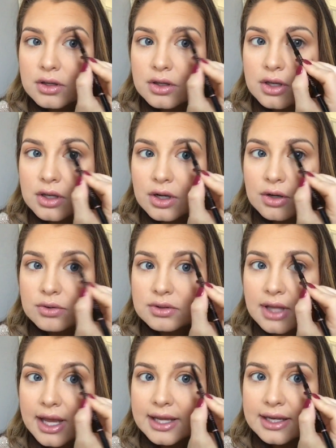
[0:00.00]
you know,
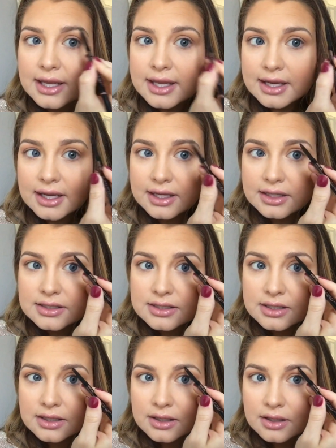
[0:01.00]
light hand,
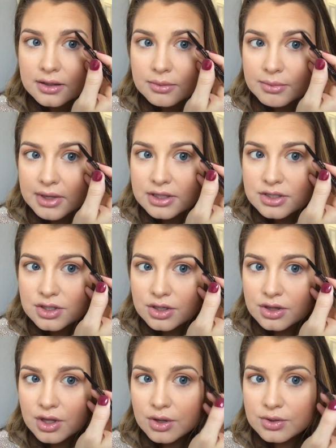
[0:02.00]
make
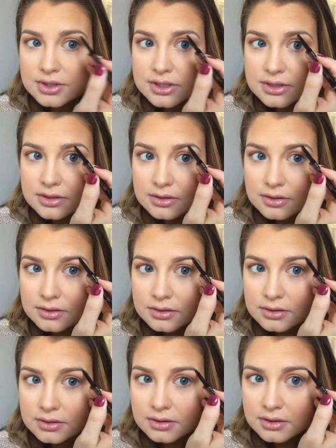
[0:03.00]
sure those,
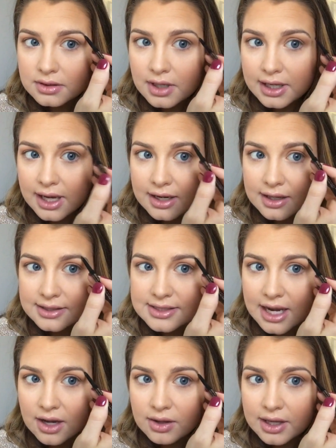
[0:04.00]
I kind of like to
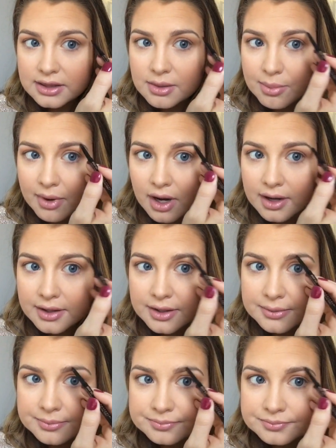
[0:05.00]
outline the
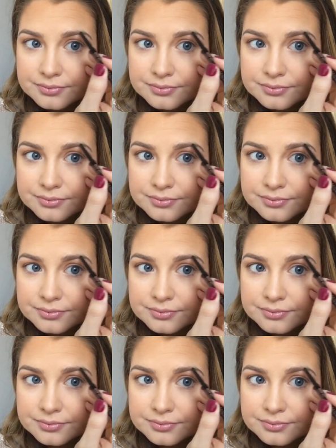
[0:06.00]
bottom,